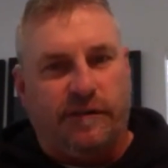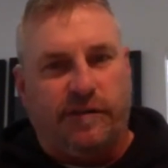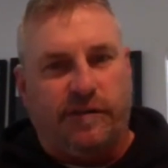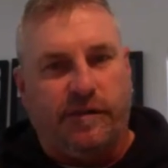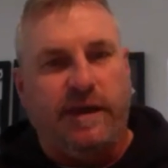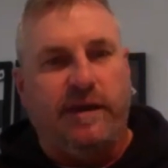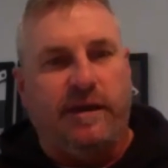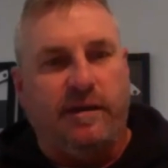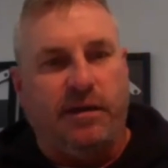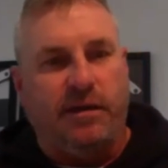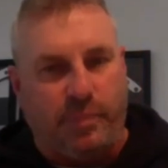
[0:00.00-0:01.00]
their
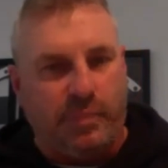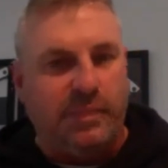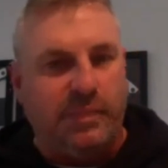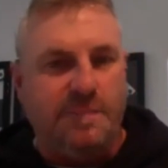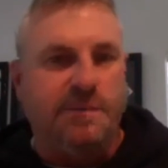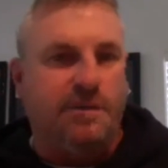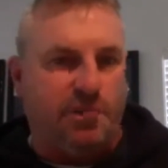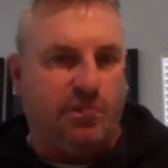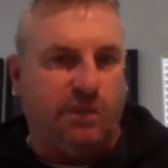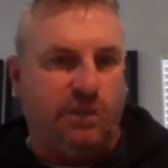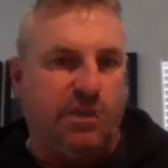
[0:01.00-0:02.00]
ability, their
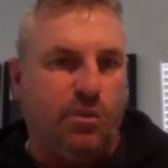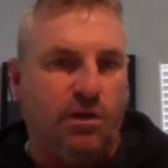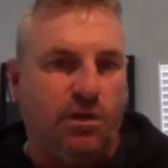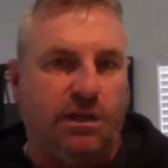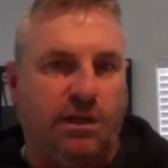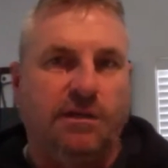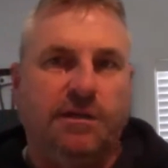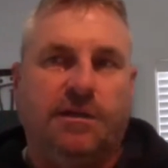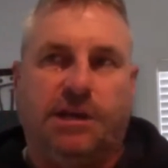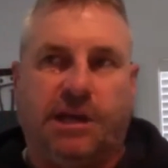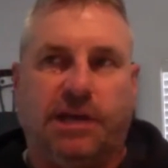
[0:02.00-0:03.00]
their quality.
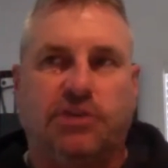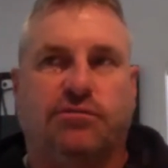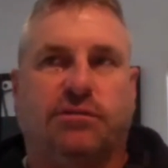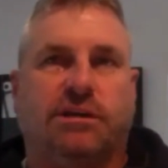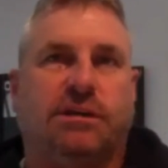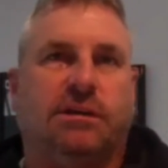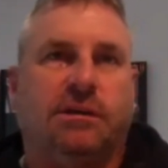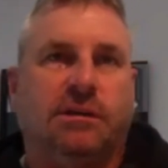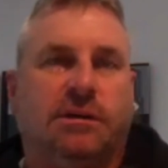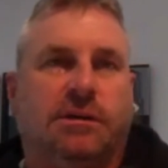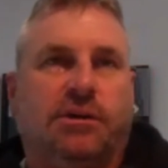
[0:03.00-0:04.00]
Naturally,
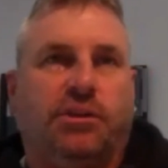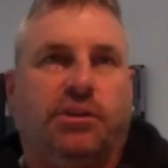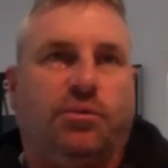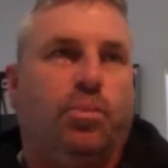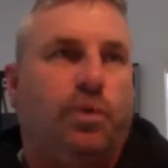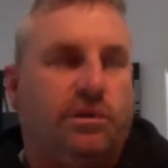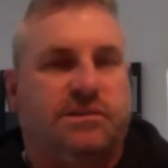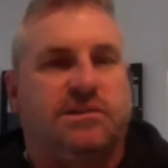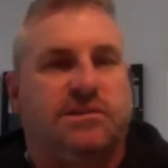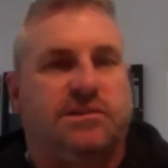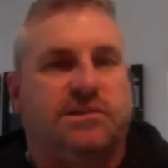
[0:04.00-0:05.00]
you want
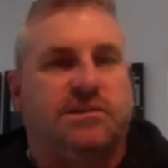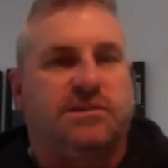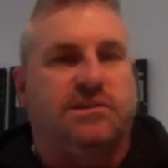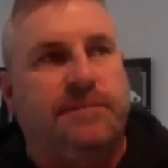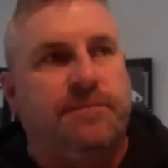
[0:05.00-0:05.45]
to see